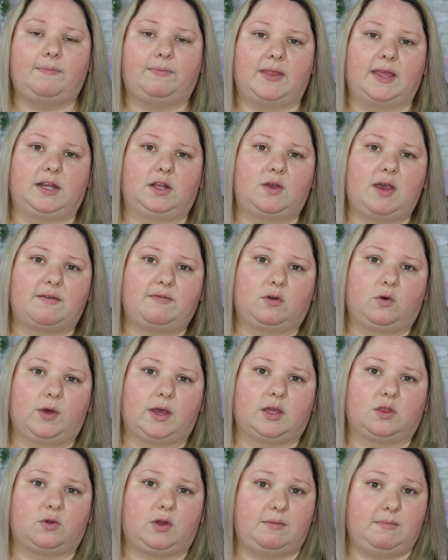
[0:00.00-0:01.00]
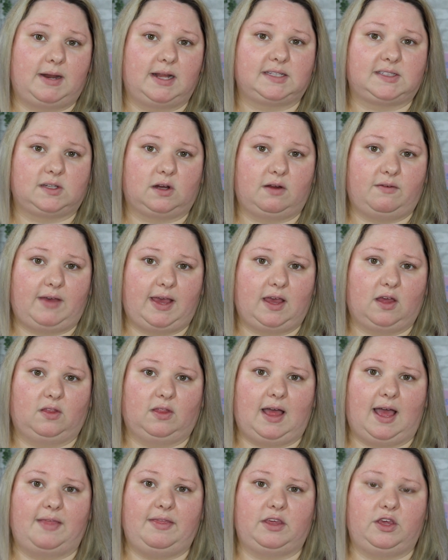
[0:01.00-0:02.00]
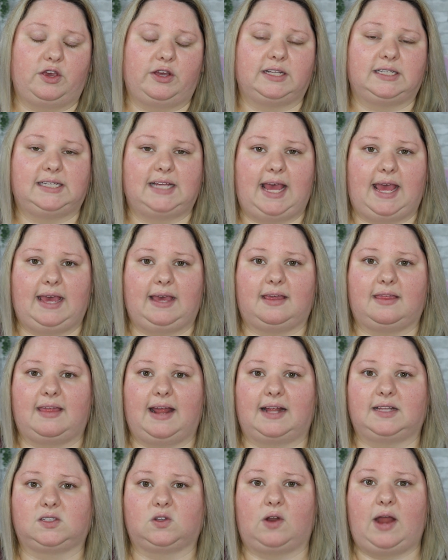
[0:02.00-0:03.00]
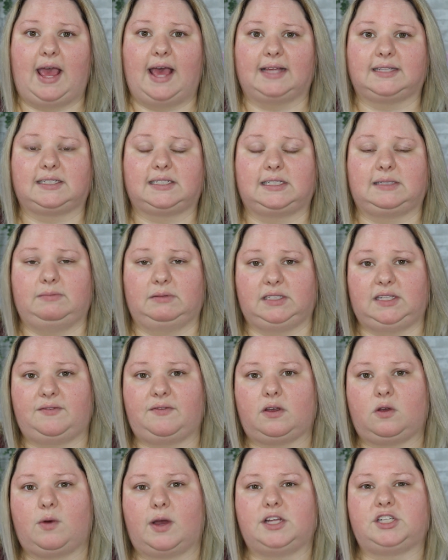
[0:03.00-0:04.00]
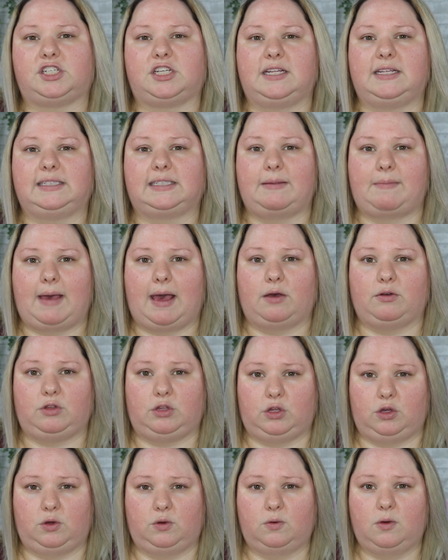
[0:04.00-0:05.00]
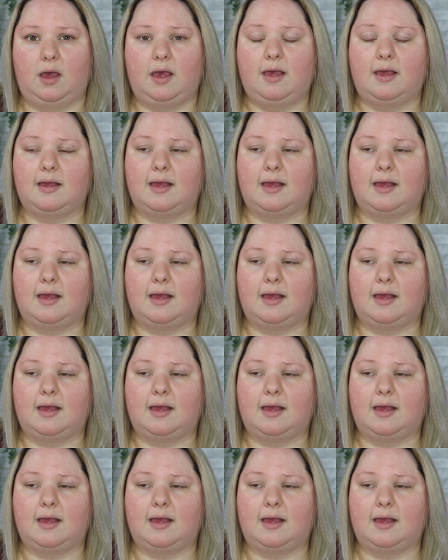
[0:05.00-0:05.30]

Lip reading: they do have a quick 3-minute survey online that you can take that's going to ask specific questions about you,